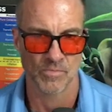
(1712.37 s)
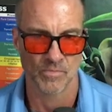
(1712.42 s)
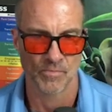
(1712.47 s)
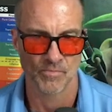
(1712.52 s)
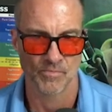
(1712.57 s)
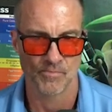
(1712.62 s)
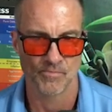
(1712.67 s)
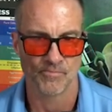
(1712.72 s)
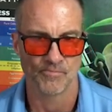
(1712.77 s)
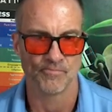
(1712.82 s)

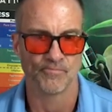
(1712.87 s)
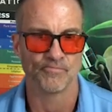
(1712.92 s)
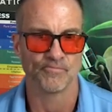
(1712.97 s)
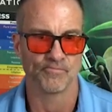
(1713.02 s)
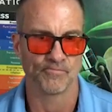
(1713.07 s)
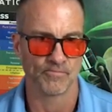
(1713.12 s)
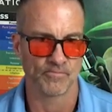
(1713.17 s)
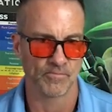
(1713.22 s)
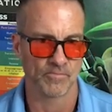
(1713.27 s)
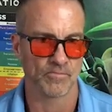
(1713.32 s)

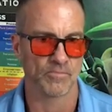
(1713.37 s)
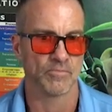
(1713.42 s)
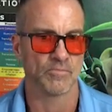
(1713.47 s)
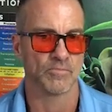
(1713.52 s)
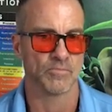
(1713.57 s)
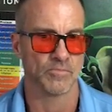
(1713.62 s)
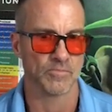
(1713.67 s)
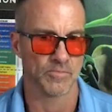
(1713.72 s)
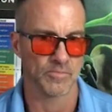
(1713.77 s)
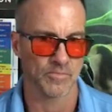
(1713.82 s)

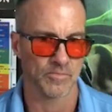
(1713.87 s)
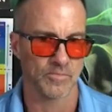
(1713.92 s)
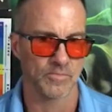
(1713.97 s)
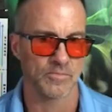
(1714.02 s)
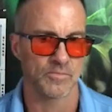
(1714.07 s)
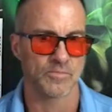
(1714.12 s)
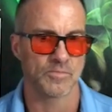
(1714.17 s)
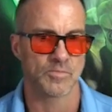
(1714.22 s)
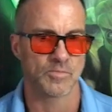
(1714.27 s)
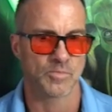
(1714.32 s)

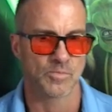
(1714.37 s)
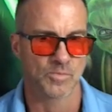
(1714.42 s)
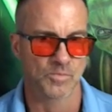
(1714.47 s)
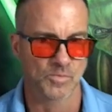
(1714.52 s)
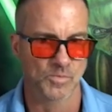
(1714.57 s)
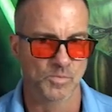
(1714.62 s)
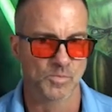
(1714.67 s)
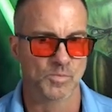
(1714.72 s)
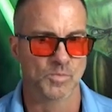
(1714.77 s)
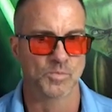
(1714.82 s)

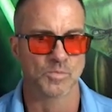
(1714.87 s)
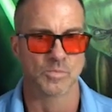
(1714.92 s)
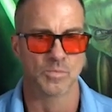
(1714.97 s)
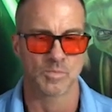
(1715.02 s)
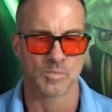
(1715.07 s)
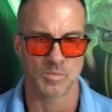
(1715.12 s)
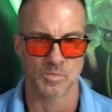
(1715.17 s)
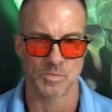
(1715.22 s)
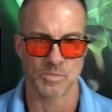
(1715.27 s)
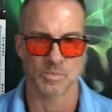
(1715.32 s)

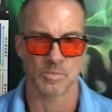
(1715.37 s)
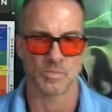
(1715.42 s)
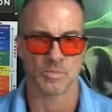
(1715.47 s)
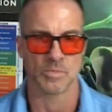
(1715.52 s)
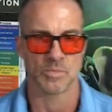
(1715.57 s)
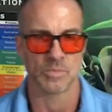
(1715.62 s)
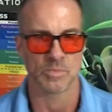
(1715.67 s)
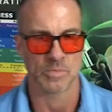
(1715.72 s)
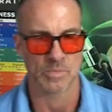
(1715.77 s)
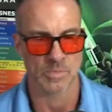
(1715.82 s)

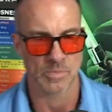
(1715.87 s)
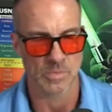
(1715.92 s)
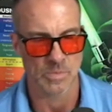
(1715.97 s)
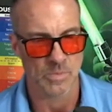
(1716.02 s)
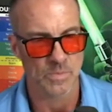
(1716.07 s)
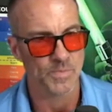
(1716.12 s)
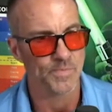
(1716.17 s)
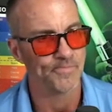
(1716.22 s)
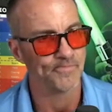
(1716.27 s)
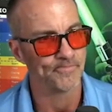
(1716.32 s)

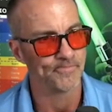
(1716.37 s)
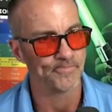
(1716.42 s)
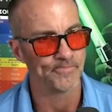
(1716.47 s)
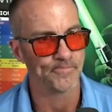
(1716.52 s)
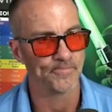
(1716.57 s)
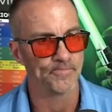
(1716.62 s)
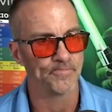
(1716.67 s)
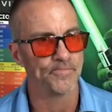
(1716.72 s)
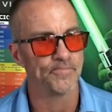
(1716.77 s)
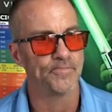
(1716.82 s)

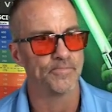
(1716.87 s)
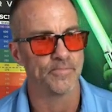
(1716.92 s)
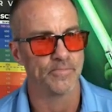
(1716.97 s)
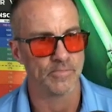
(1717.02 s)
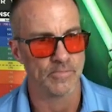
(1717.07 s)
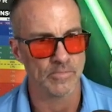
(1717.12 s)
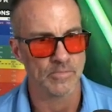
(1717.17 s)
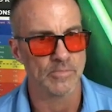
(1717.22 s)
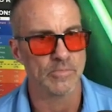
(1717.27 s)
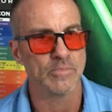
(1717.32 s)

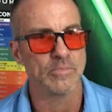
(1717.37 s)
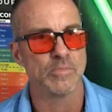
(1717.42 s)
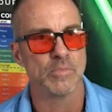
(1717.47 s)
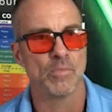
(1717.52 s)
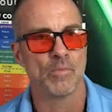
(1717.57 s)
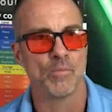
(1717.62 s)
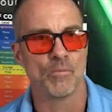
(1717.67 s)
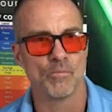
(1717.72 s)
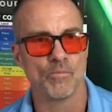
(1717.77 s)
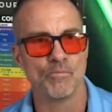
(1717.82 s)

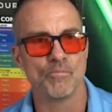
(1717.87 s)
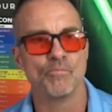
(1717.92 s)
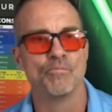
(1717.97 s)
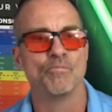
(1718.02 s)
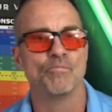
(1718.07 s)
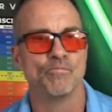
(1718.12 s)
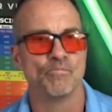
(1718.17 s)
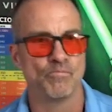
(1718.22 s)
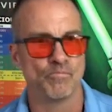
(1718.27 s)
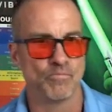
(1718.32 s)

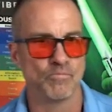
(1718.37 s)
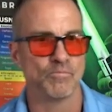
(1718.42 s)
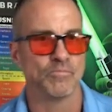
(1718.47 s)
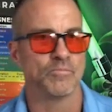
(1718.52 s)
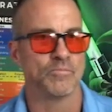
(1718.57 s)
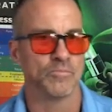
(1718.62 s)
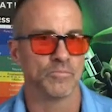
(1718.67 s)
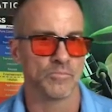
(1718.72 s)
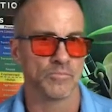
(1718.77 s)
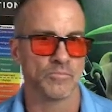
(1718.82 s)

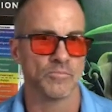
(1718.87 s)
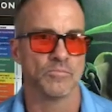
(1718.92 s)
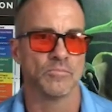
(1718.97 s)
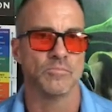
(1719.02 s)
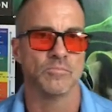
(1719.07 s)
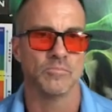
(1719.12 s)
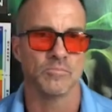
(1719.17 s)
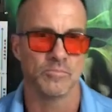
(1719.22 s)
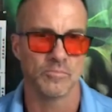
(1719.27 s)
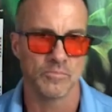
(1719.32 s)

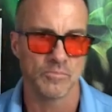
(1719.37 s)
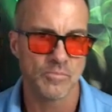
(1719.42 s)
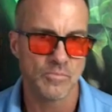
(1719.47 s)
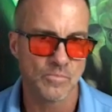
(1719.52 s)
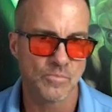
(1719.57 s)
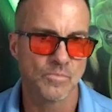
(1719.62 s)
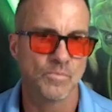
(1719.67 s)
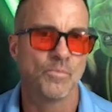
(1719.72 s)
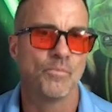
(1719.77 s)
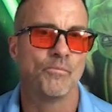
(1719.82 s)

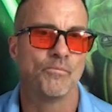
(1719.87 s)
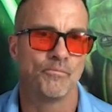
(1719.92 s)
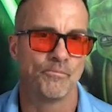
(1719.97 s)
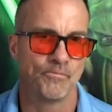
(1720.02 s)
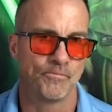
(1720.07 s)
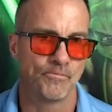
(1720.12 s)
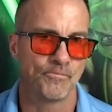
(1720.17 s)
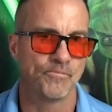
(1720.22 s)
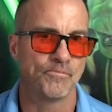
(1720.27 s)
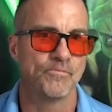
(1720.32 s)
[no speech]